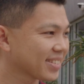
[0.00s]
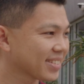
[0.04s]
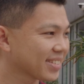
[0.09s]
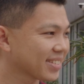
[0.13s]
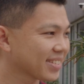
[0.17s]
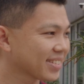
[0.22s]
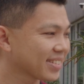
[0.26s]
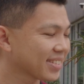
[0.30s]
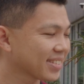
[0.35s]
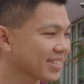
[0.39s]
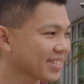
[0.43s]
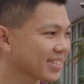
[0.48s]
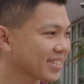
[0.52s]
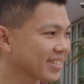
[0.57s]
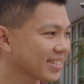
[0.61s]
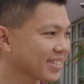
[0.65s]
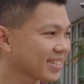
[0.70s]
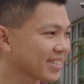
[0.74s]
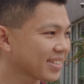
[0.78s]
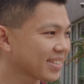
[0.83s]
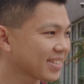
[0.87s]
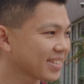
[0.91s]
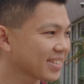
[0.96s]

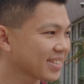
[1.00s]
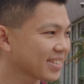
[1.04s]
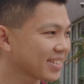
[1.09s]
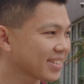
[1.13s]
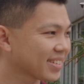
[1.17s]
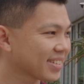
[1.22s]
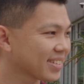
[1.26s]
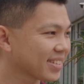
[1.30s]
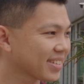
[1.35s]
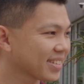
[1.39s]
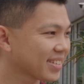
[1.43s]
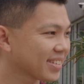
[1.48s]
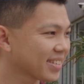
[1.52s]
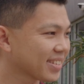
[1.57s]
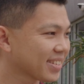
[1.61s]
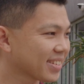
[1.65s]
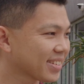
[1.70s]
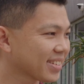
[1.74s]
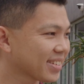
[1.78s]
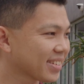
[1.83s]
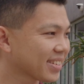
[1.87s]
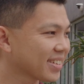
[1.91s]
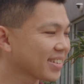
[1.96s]

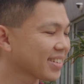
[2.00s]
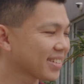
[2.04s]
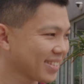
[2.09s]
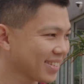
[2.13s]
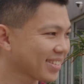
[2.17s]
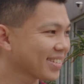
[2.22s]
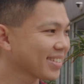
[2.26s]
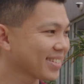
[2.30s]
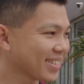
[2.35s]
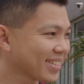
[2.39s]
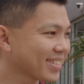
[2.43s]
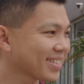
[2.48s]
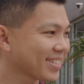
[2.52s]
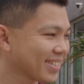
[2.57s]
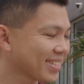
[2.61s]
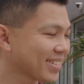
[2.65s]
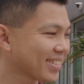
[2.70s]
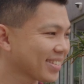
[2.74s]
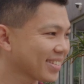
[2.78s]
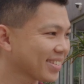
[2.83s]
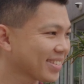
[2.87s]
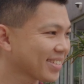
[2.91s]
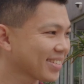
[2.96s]

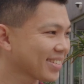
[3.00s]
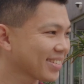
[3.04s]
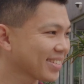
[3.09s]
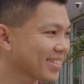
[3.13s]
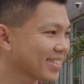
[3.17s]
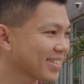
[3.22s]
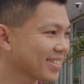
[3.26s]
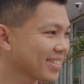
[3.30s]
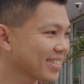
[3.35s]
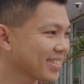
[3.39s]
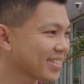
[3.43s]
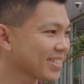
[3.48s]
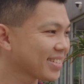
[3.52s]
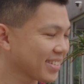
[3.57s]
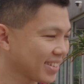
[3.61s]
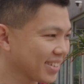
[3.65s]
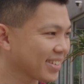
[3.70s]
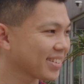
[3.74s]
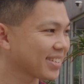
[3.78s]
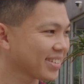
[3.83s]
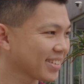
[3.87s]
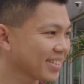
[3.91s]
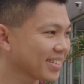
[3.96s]

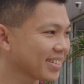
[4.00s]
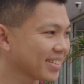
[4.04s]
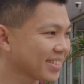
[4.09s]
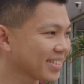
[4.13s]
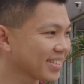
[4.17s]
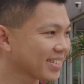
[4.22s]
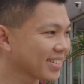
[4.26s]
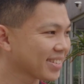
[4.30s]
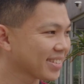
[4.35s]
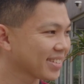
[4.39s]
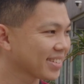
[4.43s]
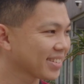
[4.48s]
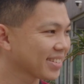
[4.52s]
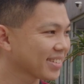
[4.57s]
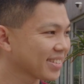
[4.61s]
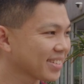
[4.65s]
This person isn't speaking.